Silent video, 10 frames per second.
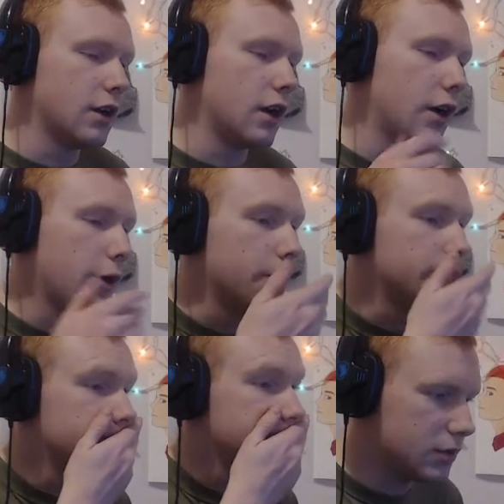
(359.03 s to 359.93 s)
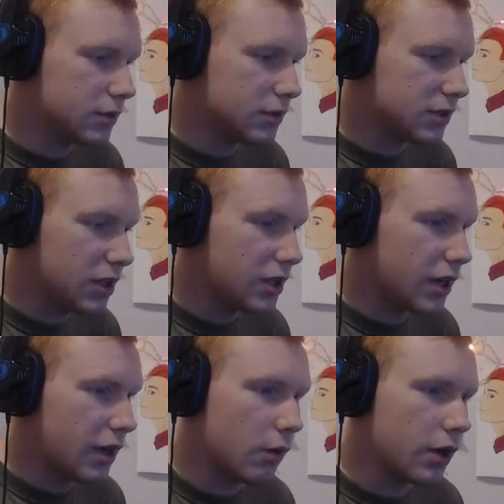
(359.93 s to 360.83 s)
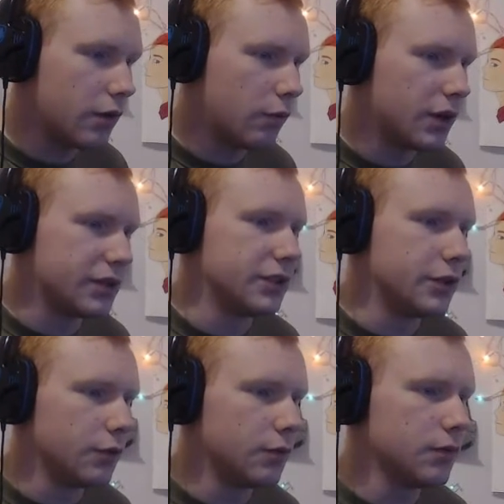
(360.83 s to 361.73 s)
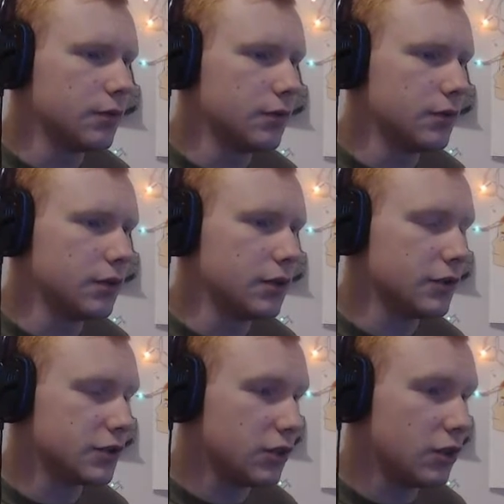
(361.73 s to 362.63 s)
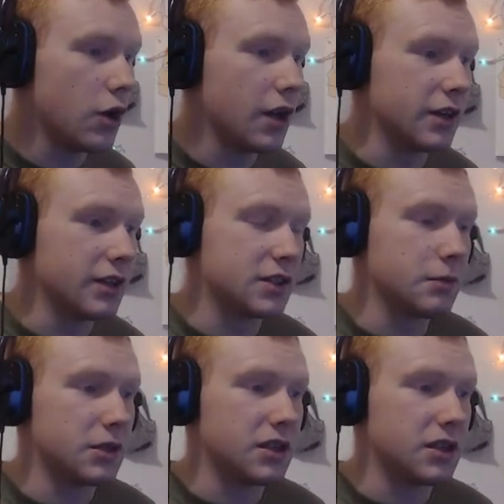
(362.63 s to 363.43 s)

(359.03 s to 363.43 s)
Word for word: Um, there's a lot I want, want to do. There's a lot, and it's going to be